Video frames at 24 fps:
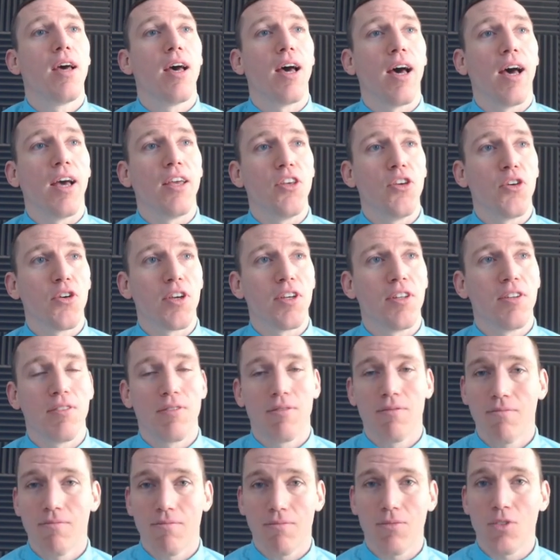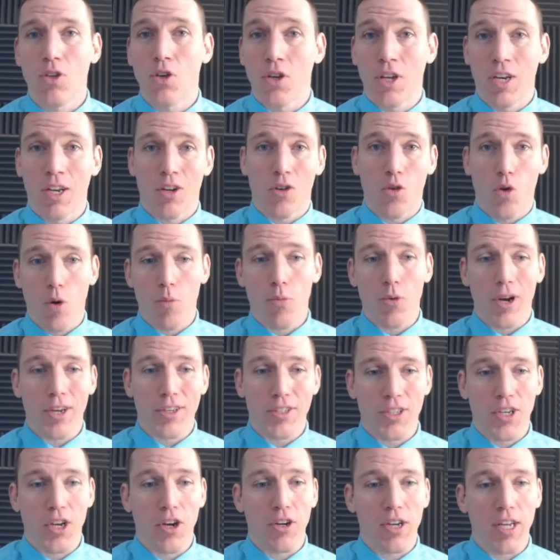uh, you can you can incorporate
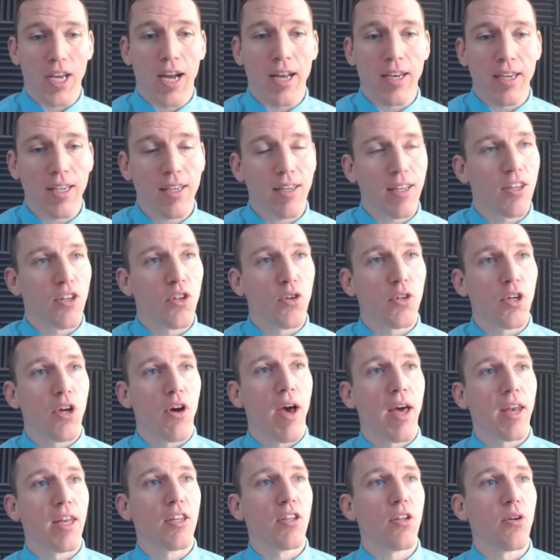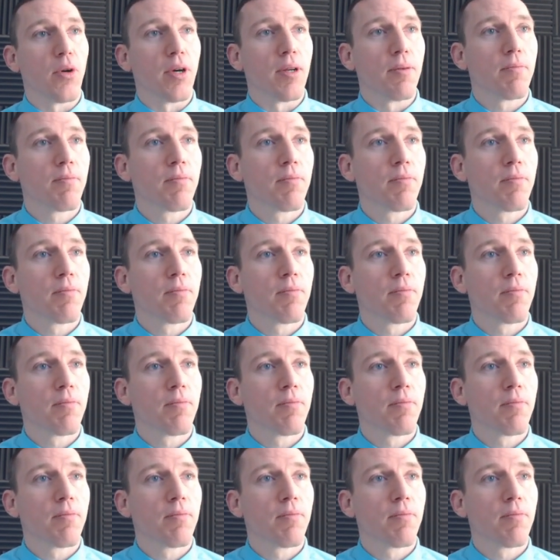Security Onion and you'll know how to do it.